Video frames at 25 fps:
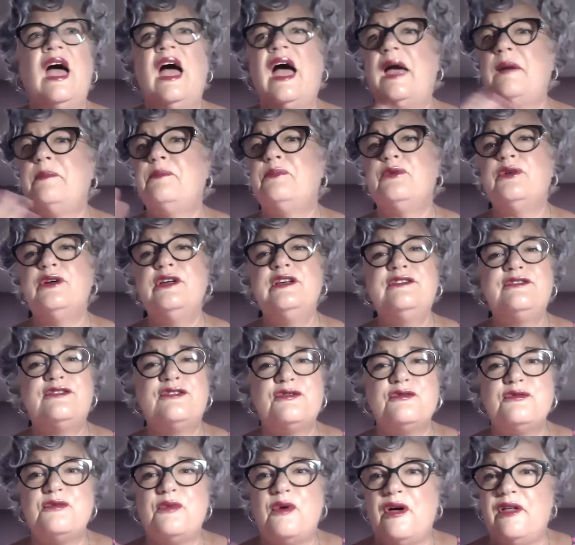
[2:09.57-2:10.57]
I breezed
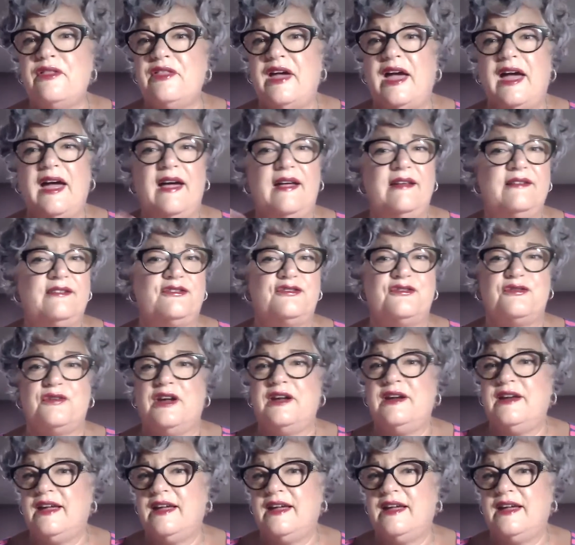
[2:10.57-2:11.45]
through all that, straight